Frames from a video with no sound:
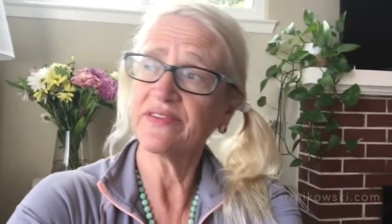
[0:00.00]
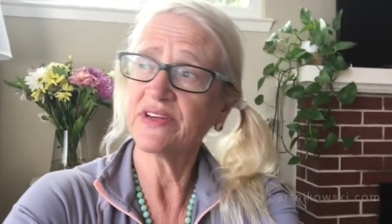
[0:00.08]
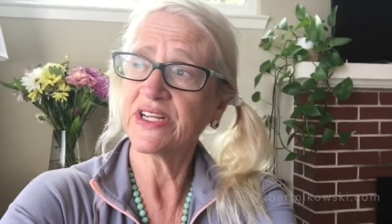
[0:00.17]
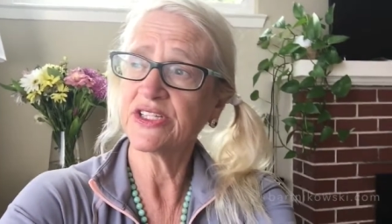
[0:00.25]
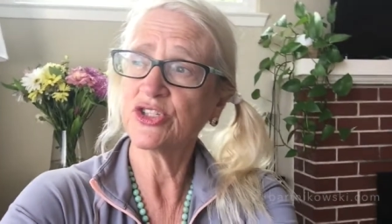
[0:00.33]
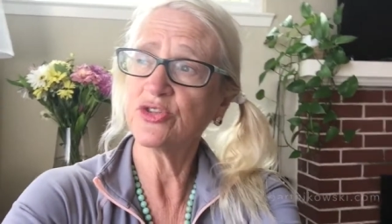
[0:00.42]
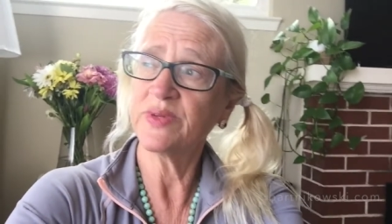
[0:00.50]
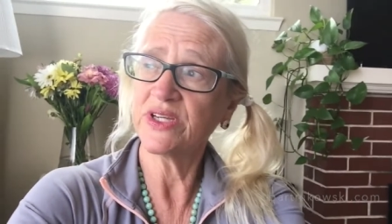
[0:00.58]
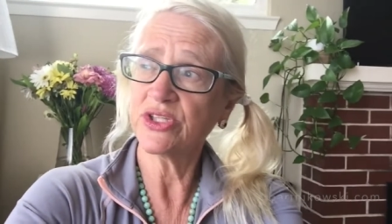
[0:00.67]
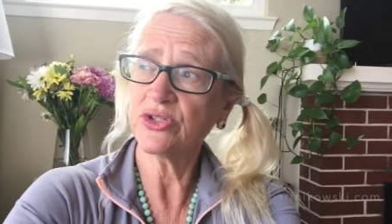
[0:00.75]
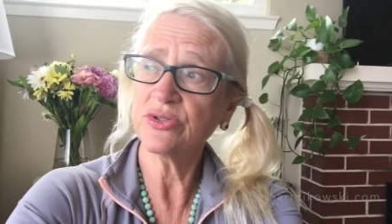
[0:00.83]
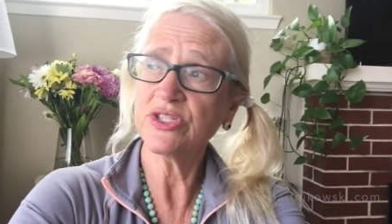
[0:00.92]
every day too,
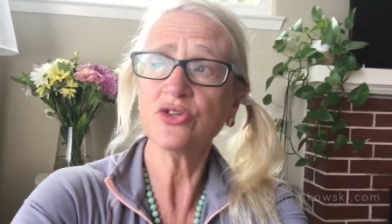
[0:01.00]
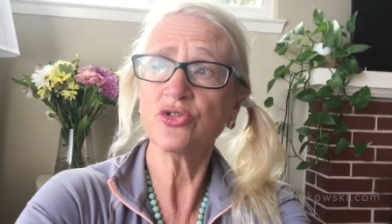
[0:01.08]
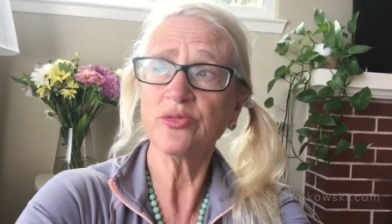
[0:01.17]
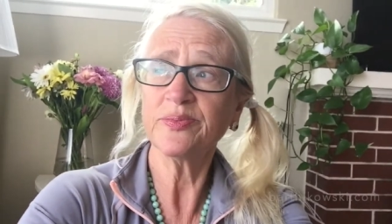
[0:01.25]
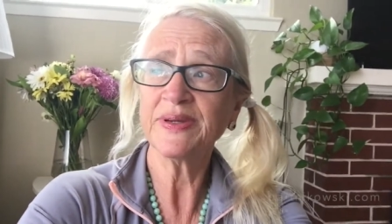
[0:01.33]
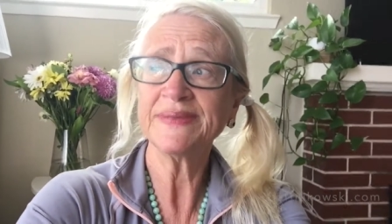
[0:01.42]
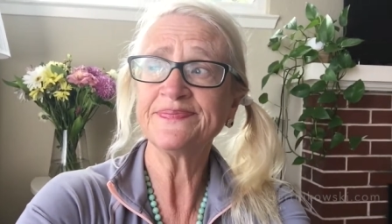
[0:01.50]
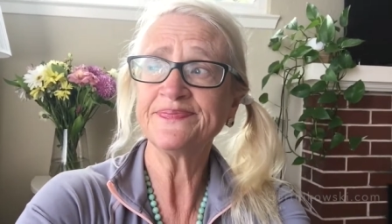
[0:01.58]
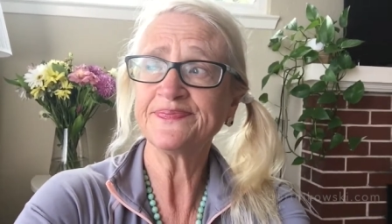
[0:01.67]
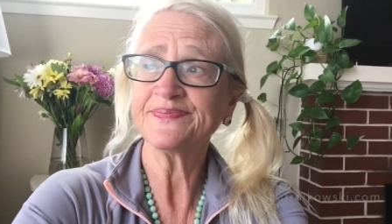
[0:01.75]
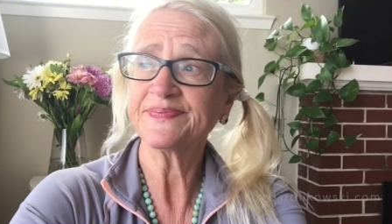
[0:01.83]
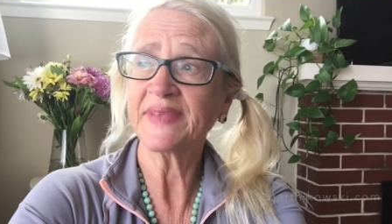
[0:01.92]
but YouTube,
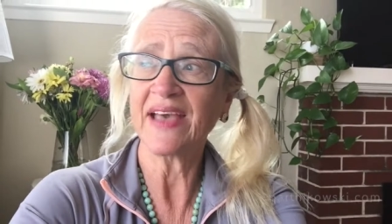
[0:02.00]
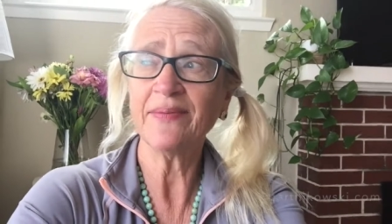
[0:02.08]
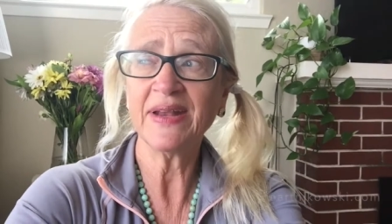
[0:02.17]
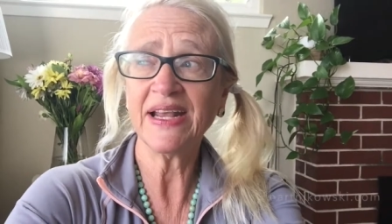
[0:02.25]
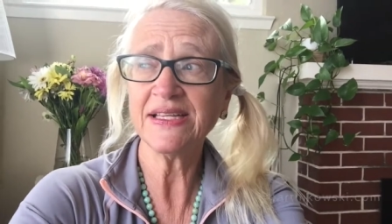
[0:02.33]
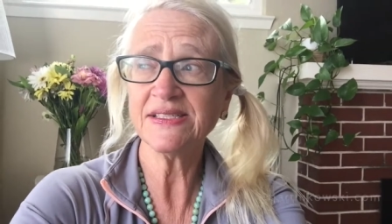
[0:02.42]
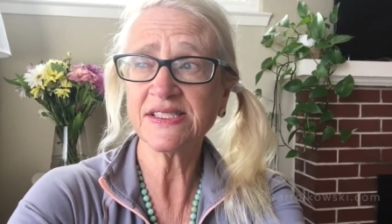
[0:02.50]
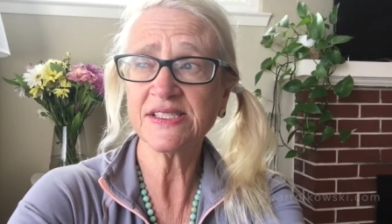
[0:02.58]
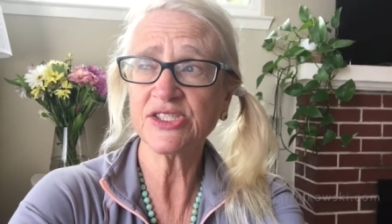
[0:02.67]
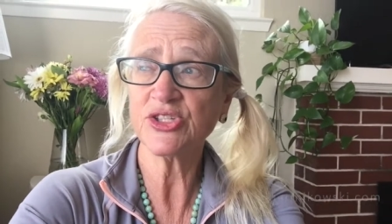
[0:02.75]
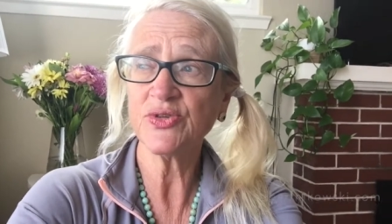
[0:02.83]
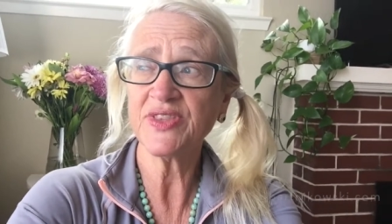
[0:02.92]
I've been on
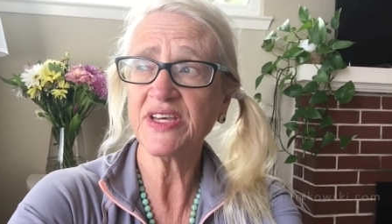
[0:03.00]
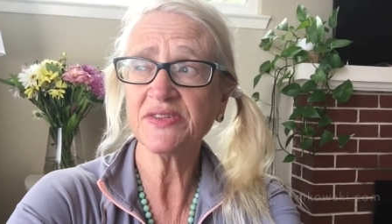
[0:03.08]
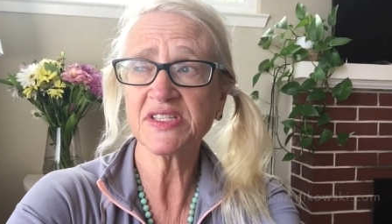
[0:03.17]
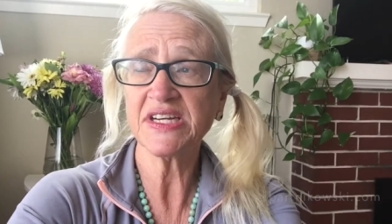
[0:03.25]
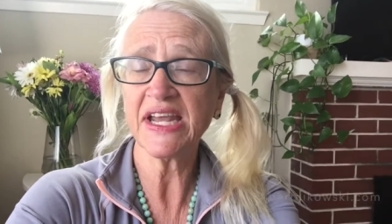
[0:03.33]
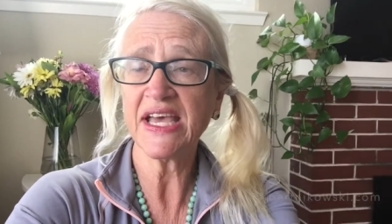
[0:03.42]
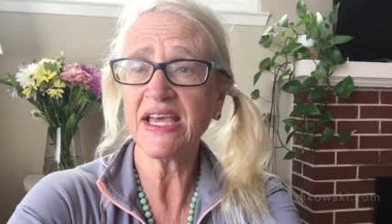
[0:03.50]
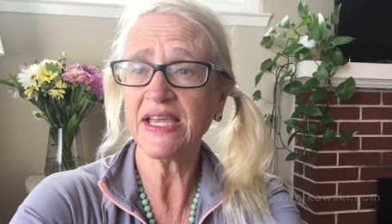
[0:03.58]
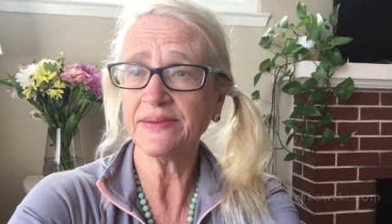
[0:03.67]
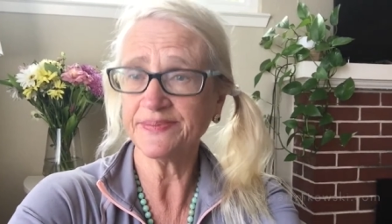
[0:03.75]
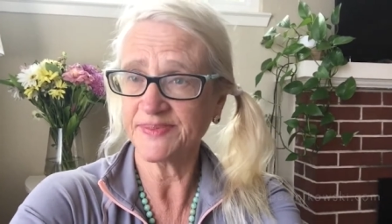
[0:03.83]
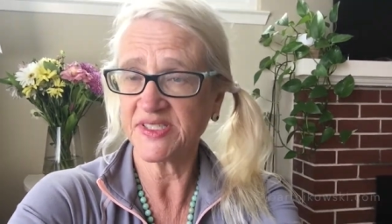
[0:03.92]
since
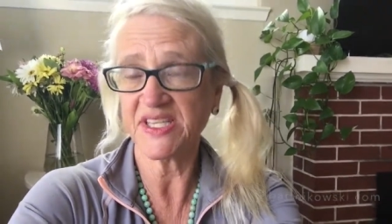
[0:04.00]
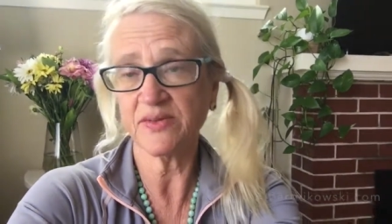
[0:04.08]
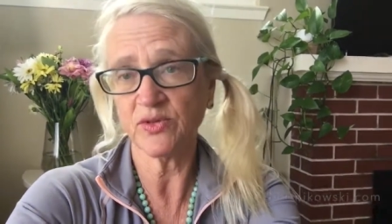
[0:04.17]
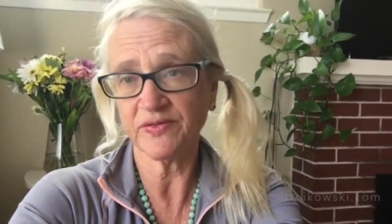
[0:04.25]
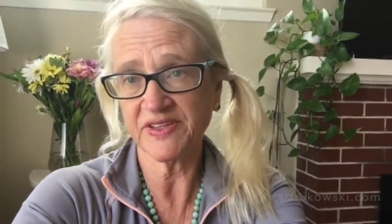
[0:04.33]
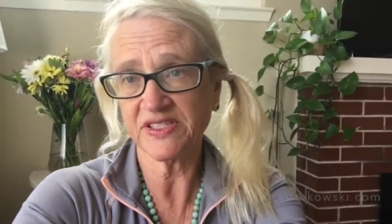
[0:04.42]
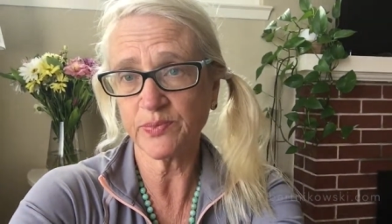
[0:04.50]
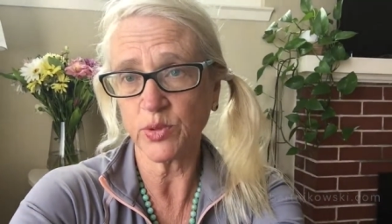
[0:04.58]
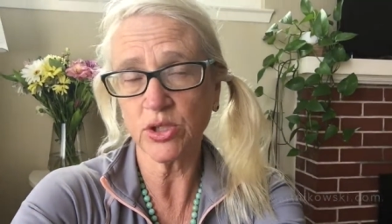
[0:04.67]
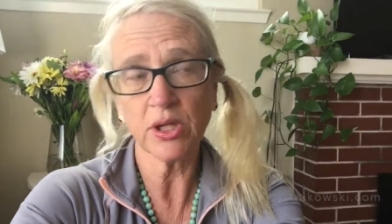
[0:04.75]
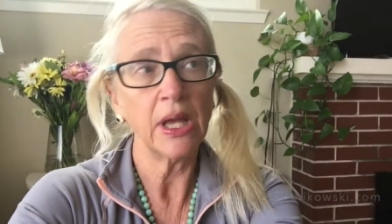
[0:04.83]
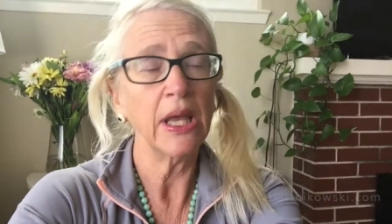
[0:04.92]
2009, same with
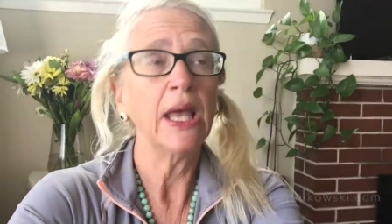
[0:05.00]
Facebook.